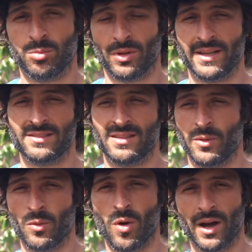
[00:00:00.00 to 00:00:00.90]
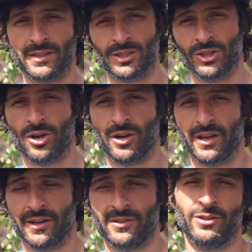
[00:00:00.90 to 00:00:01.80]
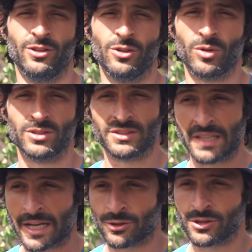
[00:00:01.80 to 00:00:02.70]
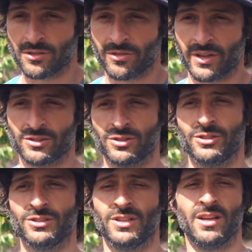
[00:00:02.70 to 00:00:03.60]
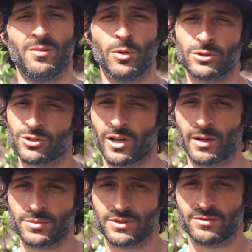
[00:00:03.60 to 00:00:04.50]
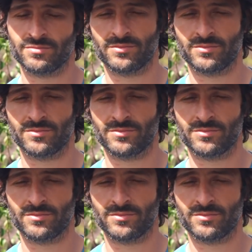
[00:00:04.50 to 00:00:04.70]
the plants that we want to grow here, the good ones, nitrogen fixers and mulch crops.